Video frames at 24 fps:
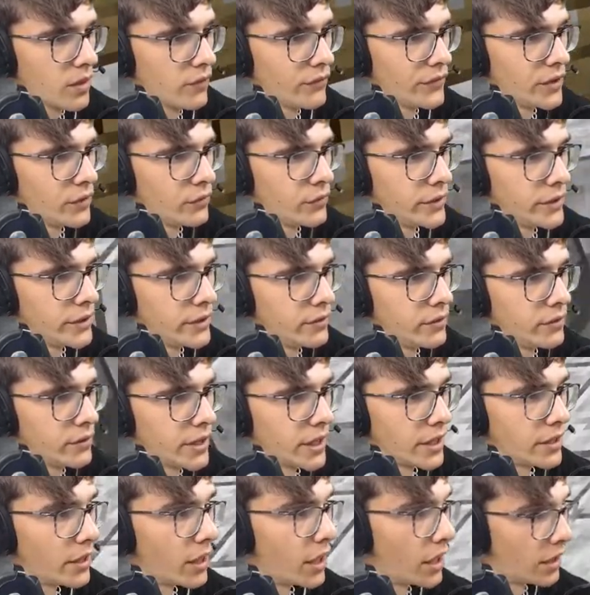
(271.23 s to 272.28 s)
where we
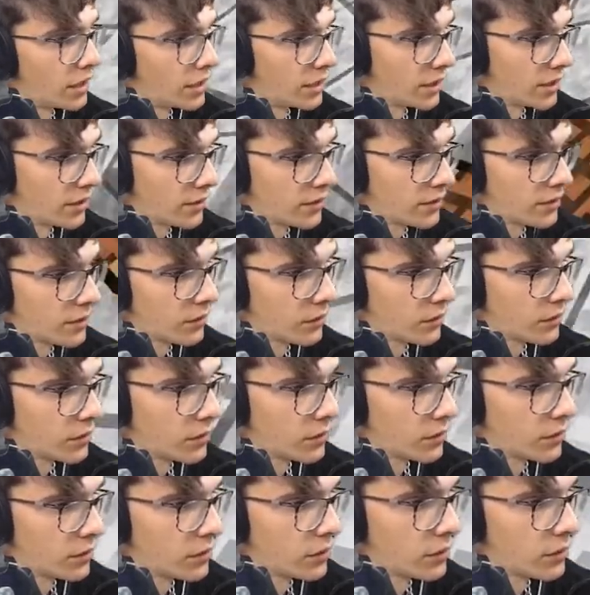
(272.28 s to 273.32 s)
can hide
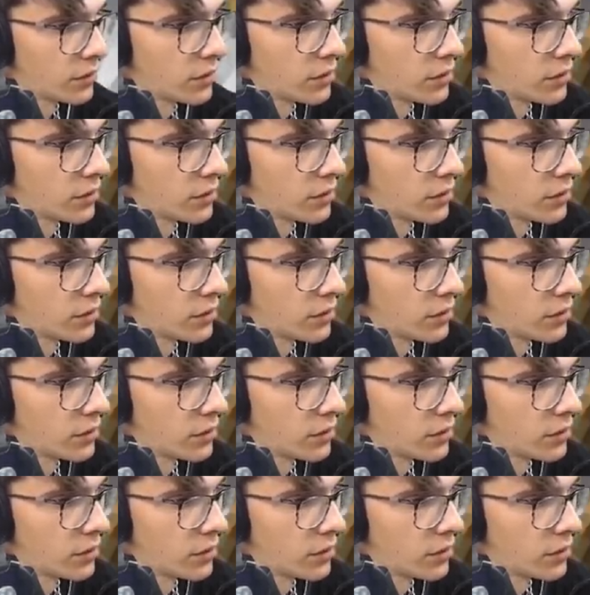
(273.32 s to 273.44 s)
or,